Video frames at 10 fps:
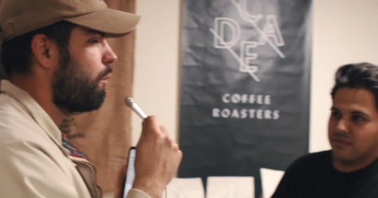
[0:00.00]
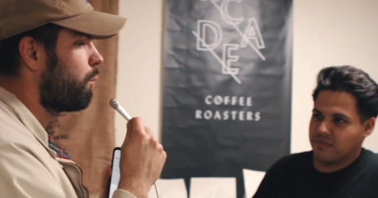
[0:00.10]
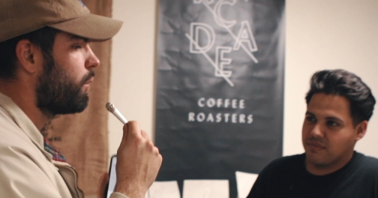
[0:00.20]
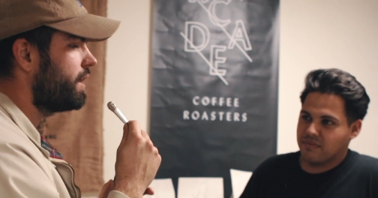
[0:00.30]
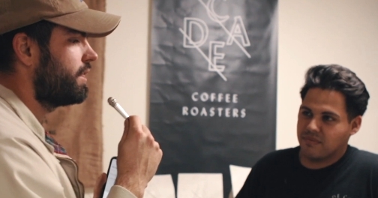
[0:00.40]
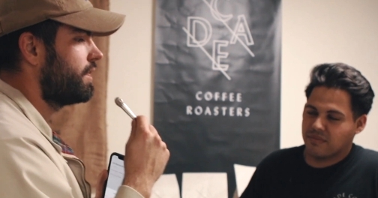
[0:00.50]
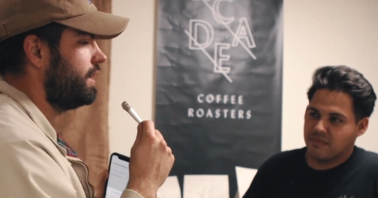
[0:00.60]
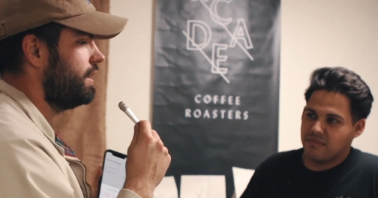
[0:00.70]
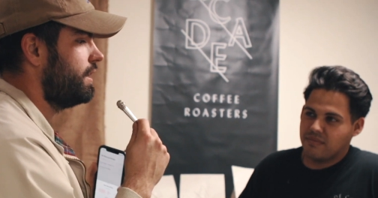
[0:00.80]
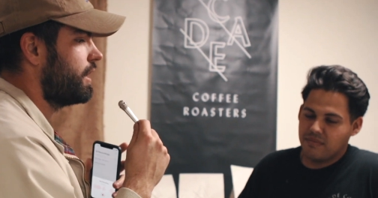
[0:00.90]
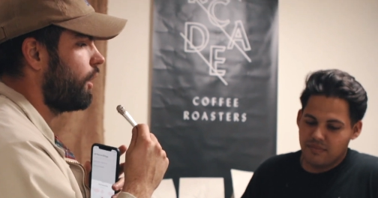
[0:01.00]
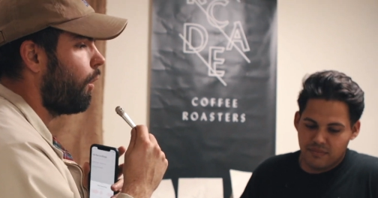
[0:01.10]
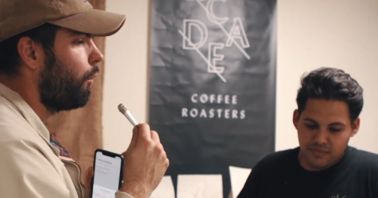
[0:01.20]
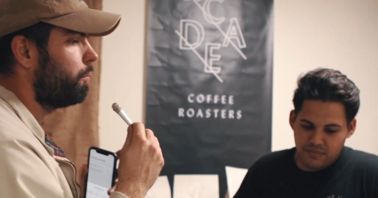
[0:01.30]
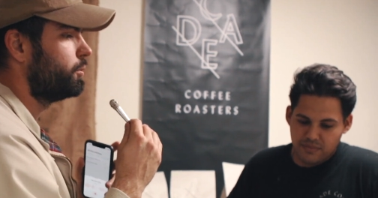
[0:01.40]
Speaker 1: with the
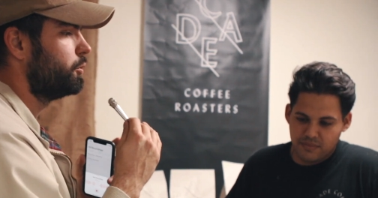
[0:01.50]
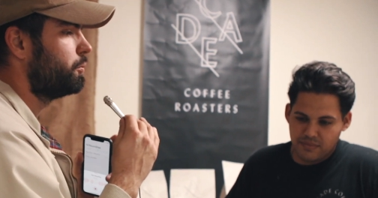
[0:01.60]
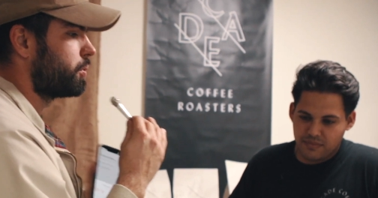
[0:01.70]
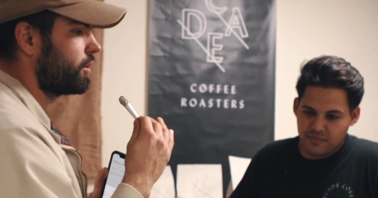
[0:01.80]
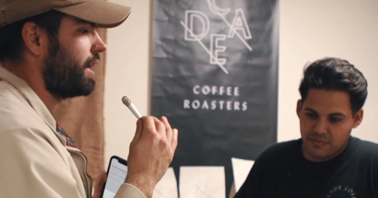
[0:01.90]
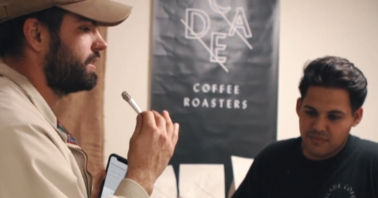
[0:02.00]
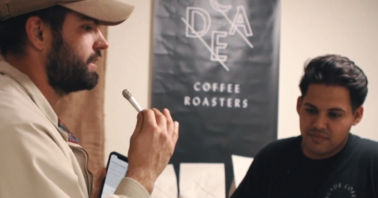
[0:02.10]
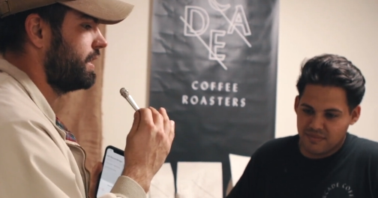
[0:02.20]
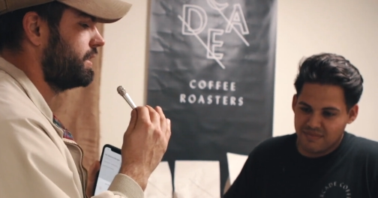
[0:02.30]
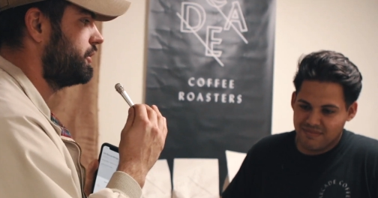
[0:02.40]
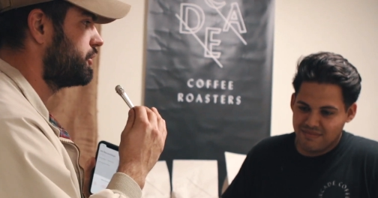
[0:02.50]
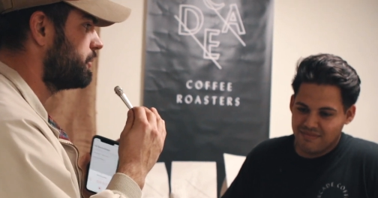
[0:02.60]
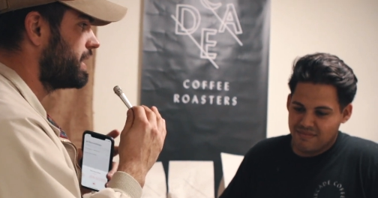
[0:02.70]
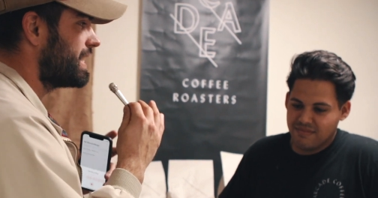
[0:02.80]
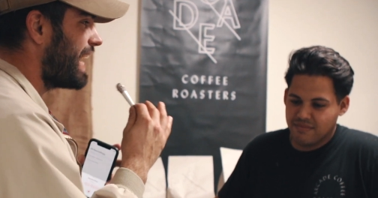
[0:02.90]
cold brew process, you're
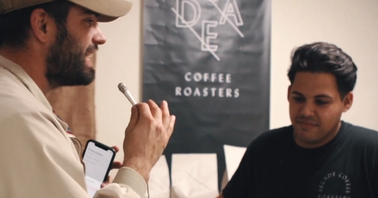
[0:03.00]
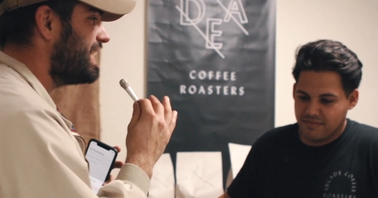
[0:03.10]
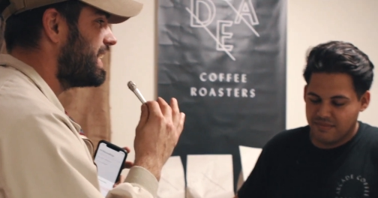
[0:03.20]
doing 90